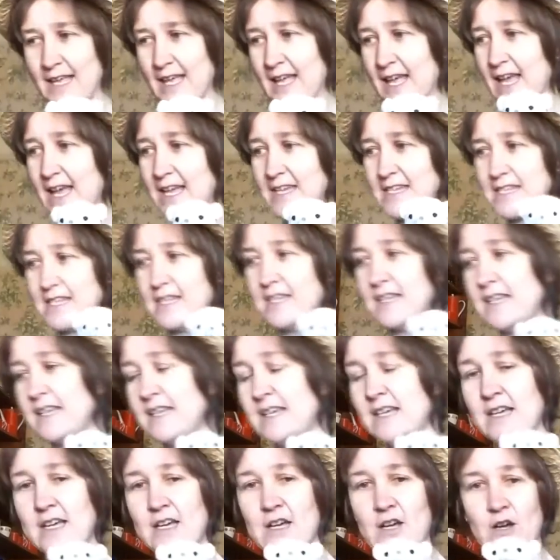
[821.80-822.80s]
And
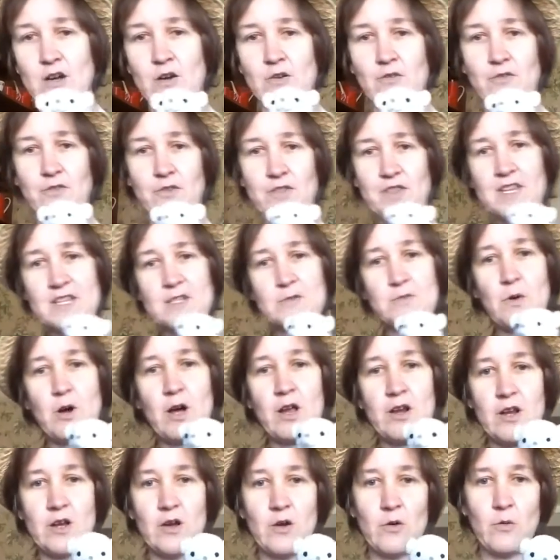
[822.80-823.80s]
for this
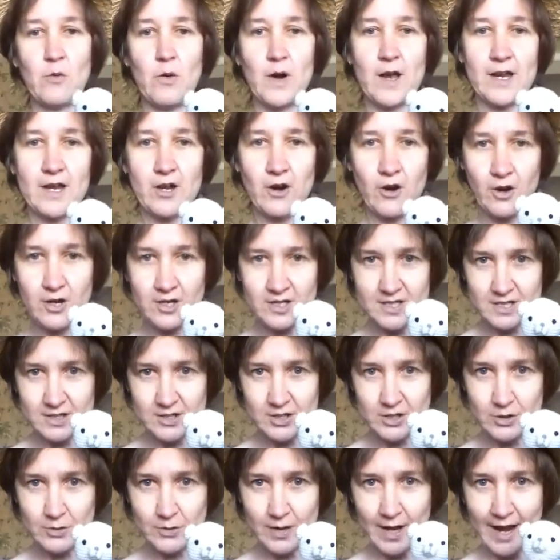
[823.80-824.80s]
one, we're going to
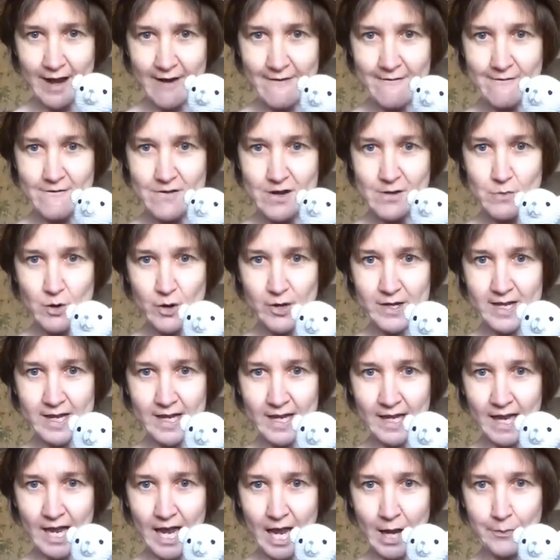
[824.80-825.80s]
do everybody
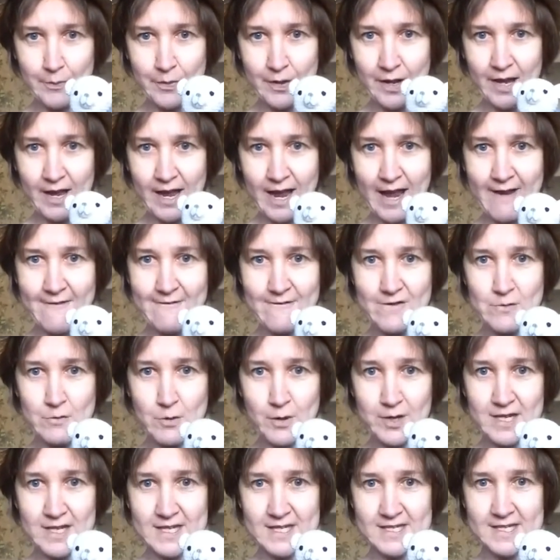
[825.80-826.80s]
clap,
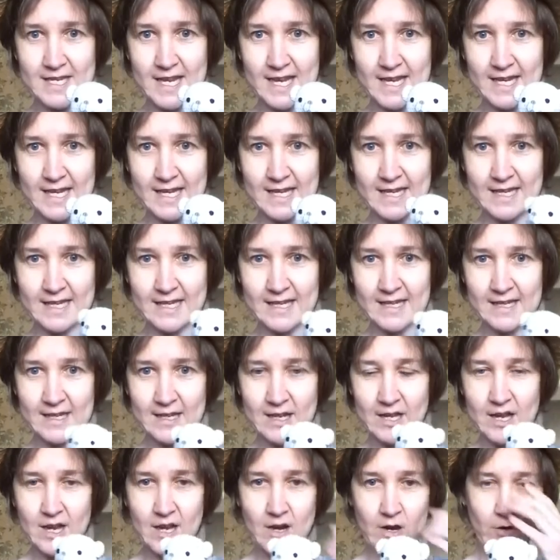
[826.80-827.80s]
everybody sing.
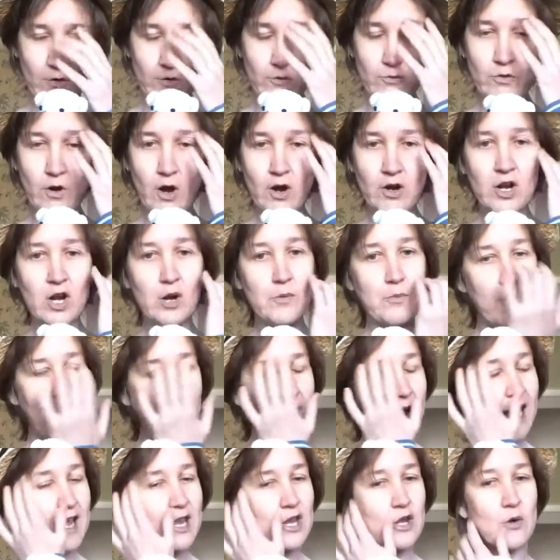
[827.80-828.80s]

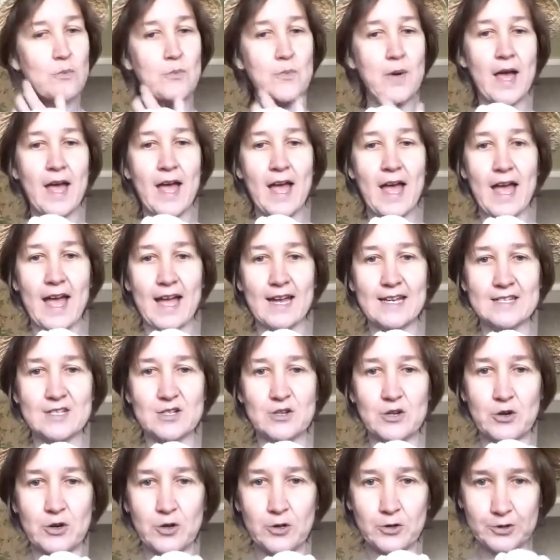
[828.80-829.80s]
Rockabye your bear, it's
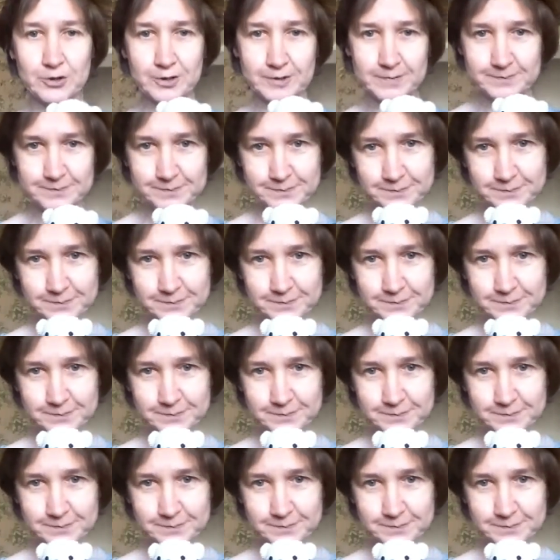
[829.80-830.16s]
called.